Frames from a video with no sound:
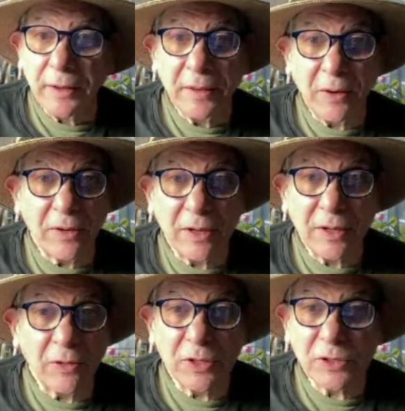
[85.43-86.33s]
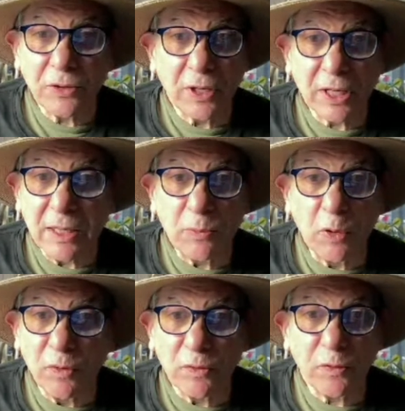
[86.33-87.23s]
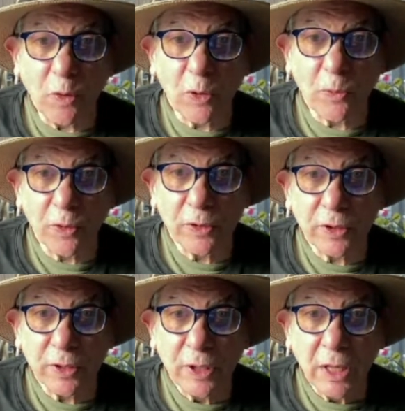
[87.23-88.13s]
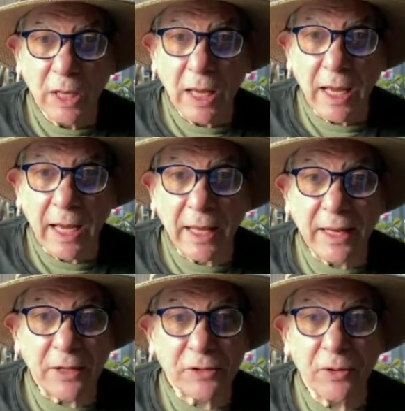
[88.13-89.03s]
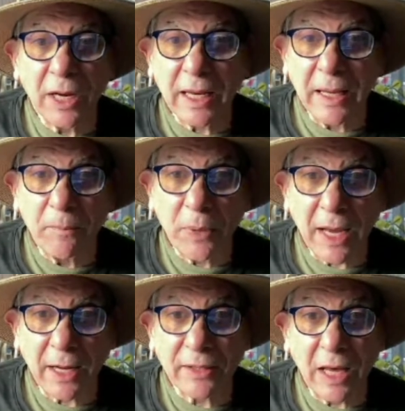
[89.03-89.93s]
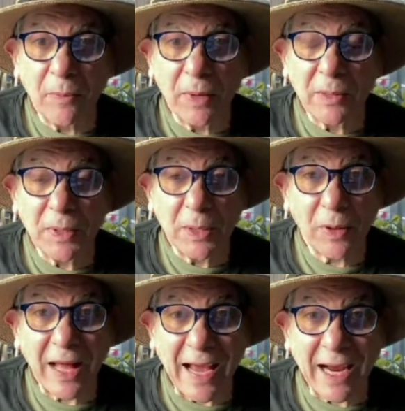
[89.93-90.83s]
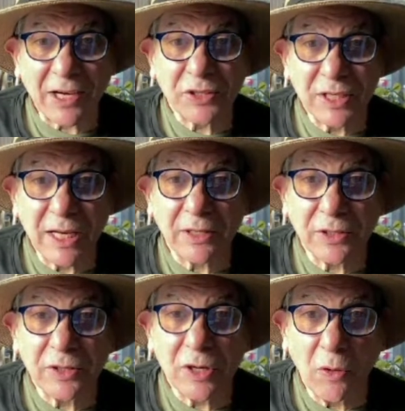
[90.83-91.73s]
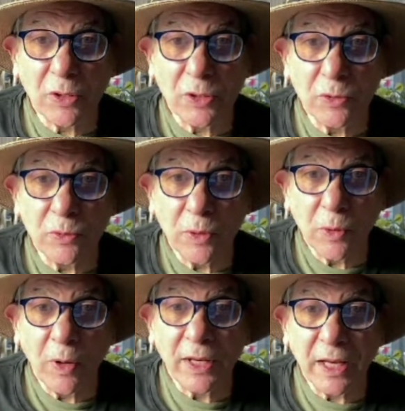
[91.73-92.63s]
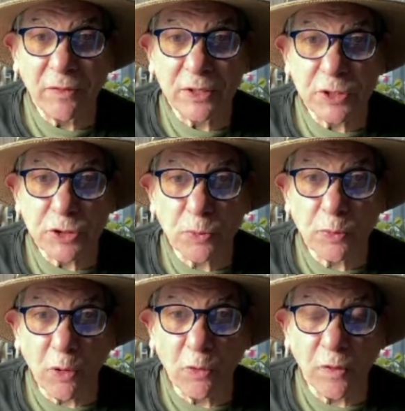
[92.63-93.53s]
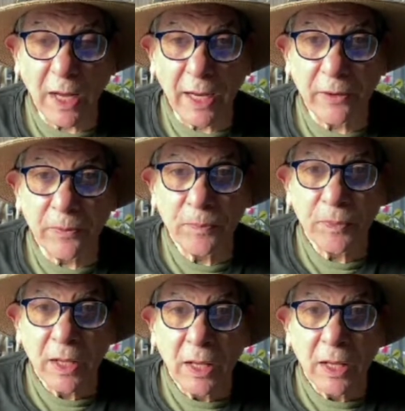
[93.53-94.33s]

they're just going to keep moving forward. And that's going to impact how many people actually get to know you when they visit your profile